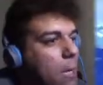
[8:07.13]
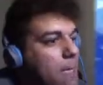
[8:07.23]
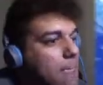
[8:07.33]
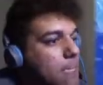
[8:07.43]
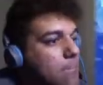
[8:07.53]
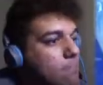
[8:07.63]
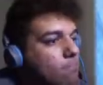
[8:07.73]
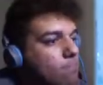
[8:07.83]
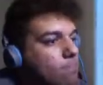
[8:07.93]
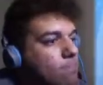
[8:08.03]

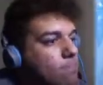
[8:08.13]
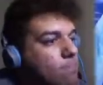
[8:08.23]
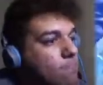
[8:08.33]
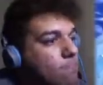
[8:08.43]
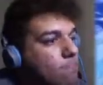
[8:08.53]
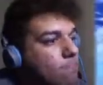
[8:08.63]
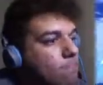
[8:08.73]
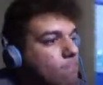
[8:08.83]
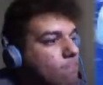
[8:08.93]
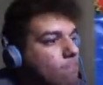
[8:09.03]

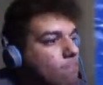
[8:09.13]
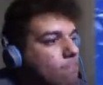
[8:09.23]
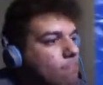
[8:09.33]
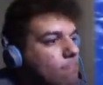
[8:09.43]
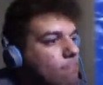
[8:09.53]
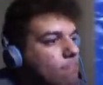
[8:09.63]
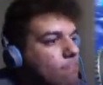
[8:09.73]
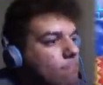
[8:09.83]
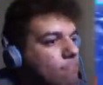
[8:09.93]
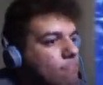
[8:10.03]

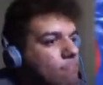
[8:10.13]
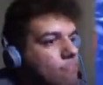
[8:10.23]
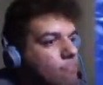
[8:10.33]
Nobody speaks.